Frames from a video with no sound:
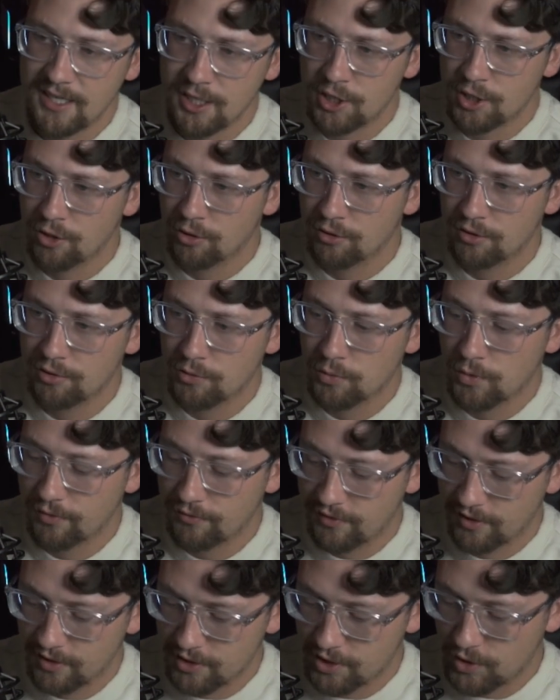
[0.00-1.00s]
his shoulders
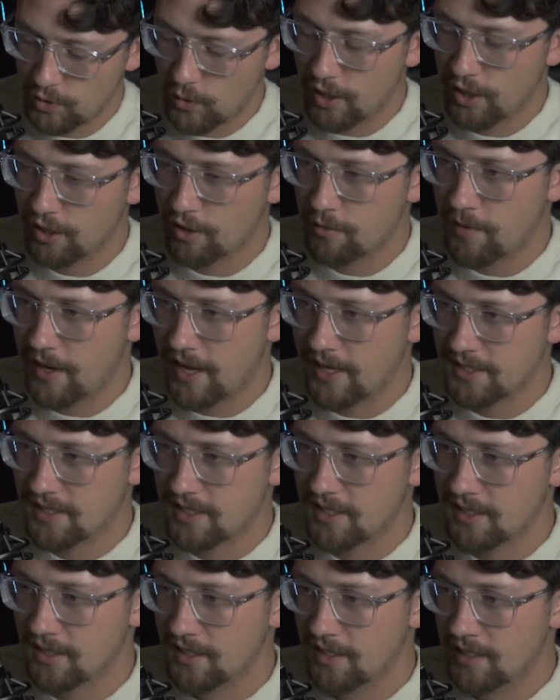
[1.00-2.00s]
weren't very square to the
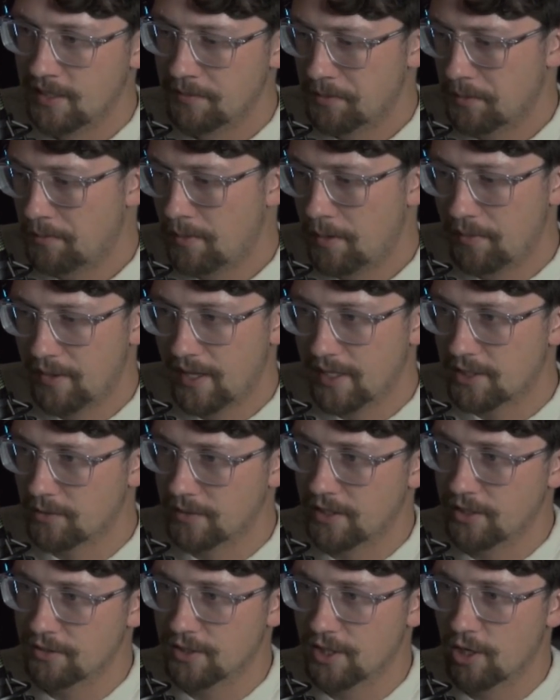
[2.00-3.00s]
basket, but maybe that's
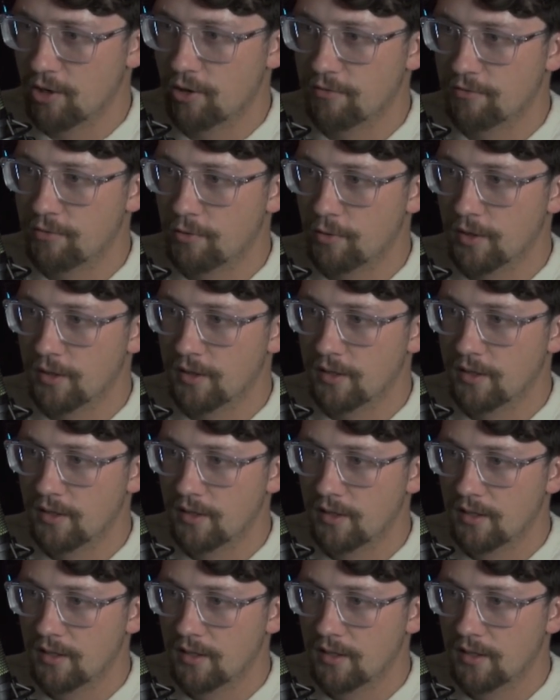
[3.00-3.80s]
what he was going for.